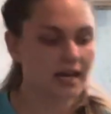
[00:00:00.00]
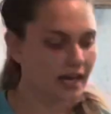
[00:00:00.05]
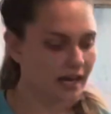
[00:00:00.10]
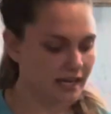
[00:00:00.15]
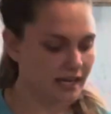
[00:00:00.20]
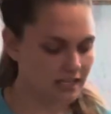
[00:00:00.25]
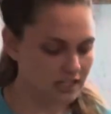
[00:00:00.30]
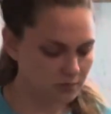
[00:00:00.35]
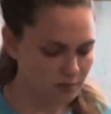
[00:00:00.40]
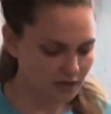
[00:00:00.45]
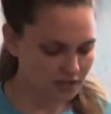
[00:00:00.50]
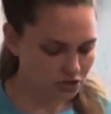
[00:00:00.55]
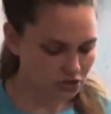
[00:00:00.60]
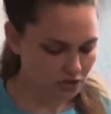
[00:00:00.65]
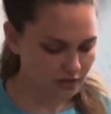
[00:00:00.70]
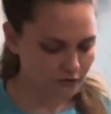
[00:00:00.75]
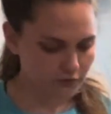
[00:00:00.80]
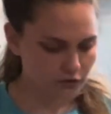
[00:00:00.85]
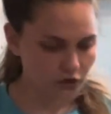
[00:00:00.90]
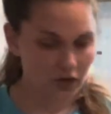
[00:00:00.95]
And
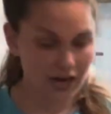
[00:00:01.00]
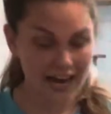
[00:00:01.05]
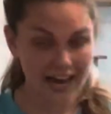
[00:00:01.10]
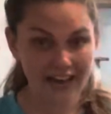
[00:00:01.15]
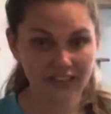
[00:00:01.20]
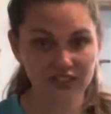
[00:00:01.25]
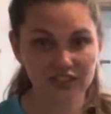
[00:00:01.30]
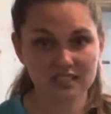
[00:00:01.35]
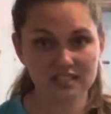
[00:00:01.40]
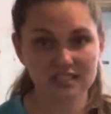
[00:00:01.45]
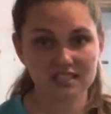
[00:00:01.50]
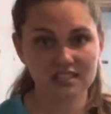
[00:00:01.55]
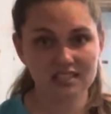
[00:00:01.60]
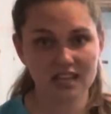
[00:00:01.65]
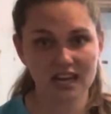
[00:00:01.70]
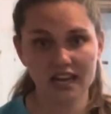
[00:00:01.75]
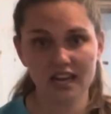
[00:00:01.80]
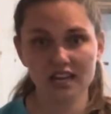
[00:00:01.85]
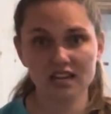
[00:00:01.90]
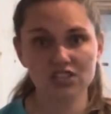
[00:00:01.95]
especially if you're at this
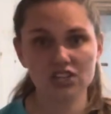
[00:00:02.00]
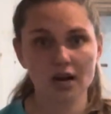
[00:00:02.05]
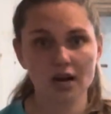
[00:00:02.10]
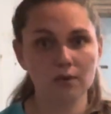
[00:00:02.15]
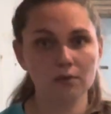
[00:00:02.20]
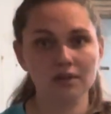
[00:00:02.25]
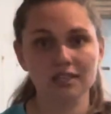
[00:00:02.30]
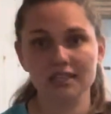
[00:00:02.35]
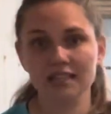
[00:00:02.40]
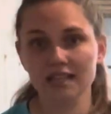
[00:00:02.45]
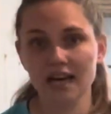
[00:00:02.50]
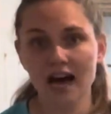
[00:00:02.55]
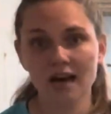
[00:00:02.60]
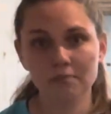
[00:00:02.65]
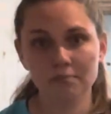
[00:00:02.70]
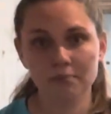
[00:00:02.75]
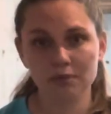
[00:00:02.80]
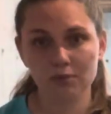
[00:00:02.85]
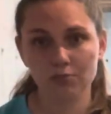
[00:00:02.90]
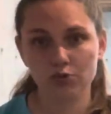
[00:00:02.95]
stage, I would
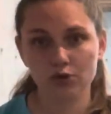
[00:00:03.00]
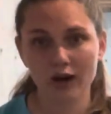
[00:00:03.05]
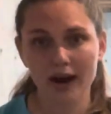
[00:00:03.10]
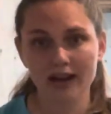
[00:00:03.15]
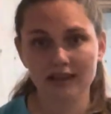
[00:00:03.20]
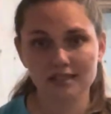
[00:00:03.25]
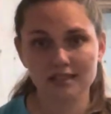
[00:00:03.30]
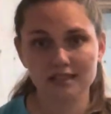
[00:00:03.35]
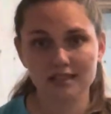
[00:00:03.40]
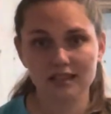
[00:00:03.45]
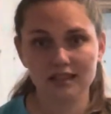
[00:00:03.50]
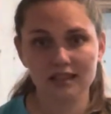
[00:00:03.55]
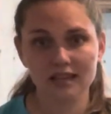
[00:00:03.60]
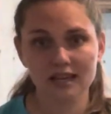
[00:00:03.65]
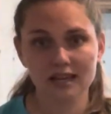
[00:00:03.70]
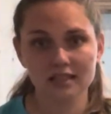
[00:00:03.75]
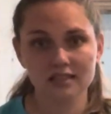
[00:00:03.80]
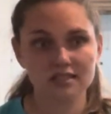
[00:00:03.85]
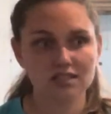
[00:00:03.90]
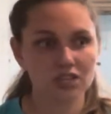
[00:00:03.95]
not be practicing
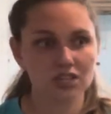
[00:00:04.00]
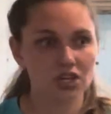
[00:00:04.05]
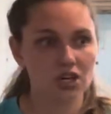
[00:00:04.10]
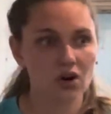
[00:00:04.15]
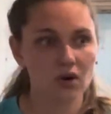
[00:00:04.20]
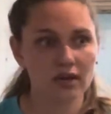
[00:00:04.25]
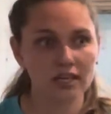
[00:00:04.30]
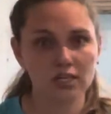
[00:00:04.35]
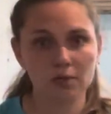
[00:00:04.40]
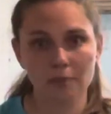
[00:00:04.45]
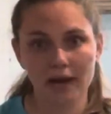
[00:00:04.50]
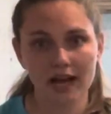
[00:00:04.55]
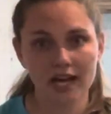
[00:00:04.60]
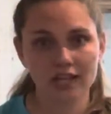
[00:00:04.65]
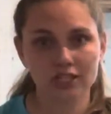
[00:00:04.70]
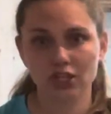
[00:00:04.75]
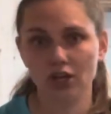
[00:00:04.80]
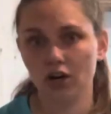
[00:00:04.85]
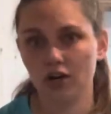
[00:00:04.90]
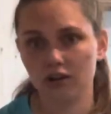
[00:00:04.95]
this, you know, in your
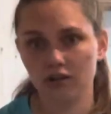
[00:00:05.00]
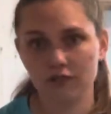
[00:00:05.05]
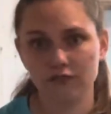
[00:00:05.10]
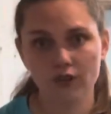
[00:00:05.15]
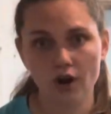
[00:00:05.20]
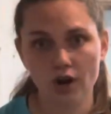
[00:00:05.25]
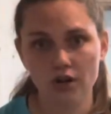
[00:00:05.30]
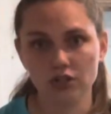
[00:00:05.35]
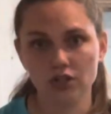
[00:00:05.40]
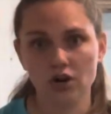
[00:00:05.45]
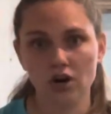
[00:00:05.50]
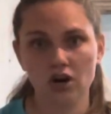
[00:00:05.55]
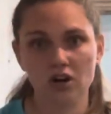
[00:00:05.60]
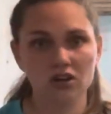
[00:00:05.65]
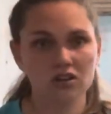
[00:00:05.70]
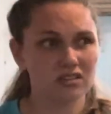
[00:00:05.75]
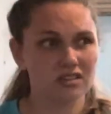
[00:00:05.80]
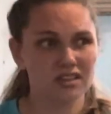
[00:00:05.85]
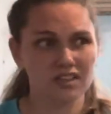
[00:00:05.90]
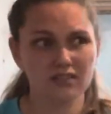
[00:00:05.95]
backyard or front
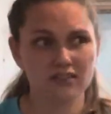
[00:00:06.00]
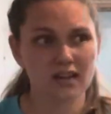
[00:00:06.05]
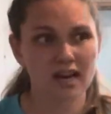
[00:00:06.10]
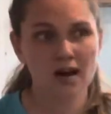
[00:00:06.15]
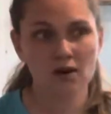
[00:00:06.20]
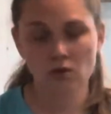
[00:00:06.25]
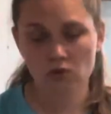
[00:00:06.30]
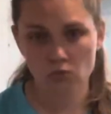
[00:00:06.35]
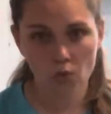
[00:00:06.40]
yard or even out on